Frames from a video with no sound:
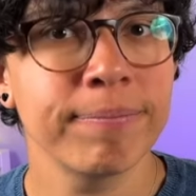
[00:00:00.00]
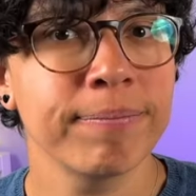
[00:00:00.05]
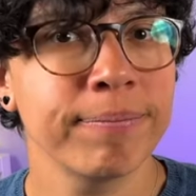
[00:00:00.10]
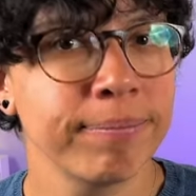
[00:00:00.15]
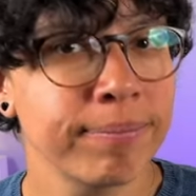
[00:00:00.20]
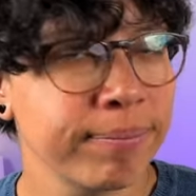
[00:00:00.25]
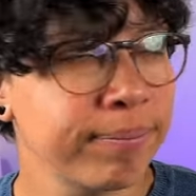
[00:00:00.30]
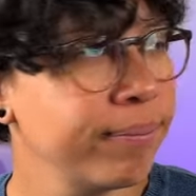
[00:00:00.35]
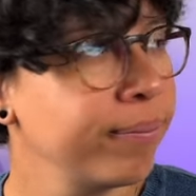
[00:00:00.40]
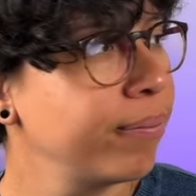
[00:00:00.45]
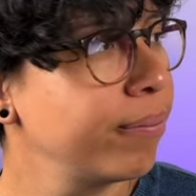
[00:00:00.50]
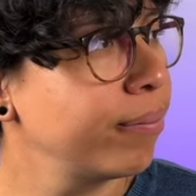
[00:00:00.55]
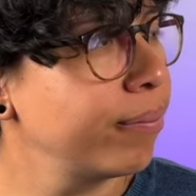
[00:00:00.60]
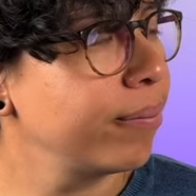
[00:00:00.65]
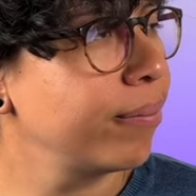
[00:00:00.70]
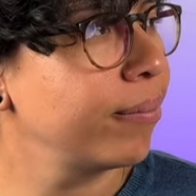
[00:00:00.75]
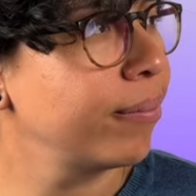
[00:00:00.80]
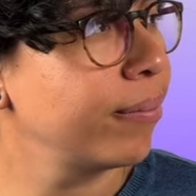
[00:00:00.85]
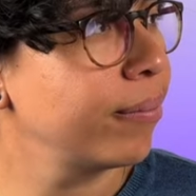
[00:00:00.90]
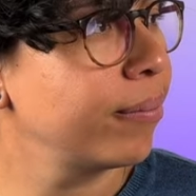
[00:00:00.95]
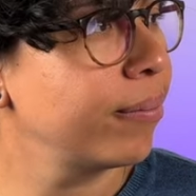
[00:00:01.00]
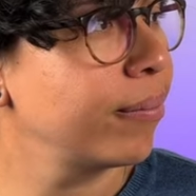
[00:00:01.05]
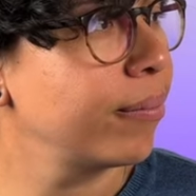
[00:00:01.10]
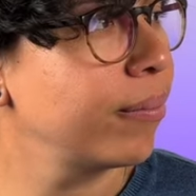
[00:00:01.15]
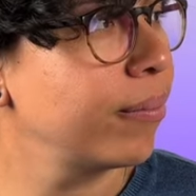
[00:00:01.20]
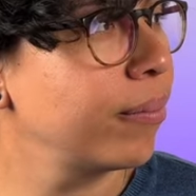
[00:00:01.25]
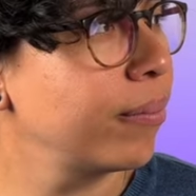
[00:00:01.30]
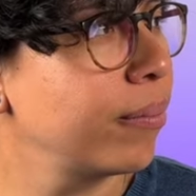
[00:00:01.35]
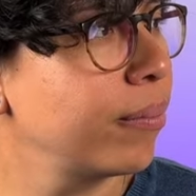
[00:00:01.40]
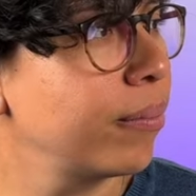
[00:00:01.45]

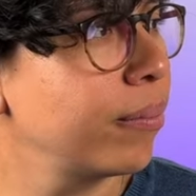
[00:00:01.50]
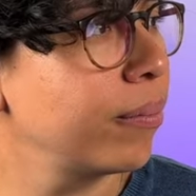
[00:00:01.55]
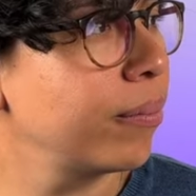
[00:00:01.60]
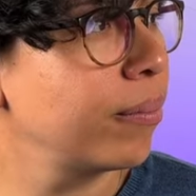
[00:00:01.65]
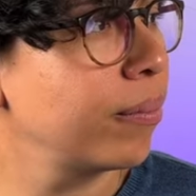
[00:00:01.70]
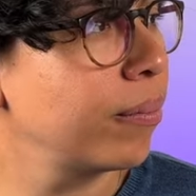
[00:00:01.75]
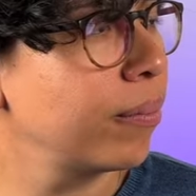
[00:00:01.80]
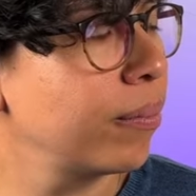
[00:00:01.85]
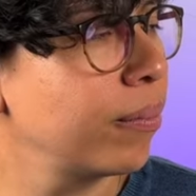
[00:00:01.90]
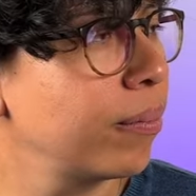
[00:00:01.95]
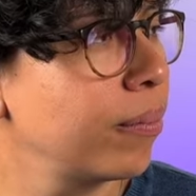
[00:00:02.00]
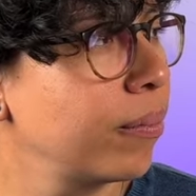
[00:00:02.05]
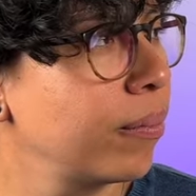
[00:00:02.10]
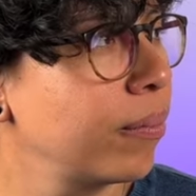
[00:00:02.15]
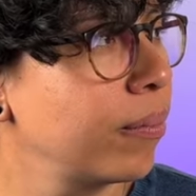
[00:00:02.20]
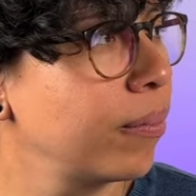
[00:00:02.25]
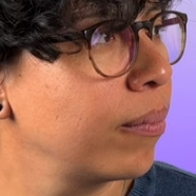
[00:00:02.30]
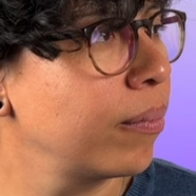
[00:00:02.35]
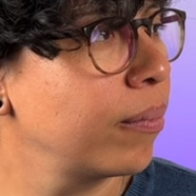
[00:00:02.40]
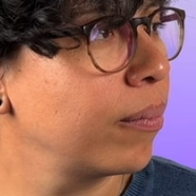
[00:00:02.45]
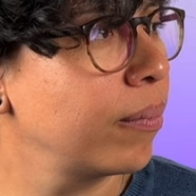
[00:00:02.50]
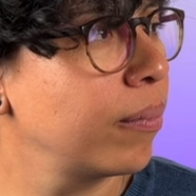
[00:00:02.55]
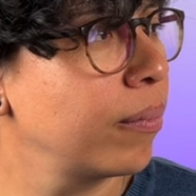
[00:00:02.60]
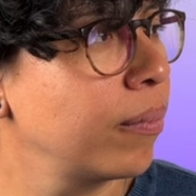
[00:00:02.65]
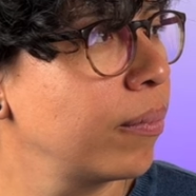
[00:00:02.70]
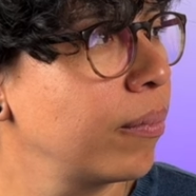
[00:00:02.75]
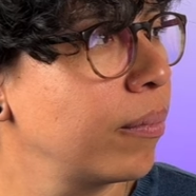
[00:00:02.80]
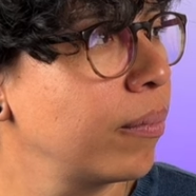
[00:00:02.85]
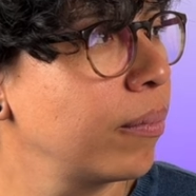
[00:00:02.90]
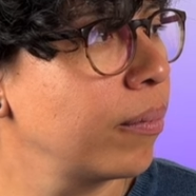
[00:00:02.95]

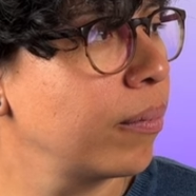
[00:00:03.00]
(not speaking)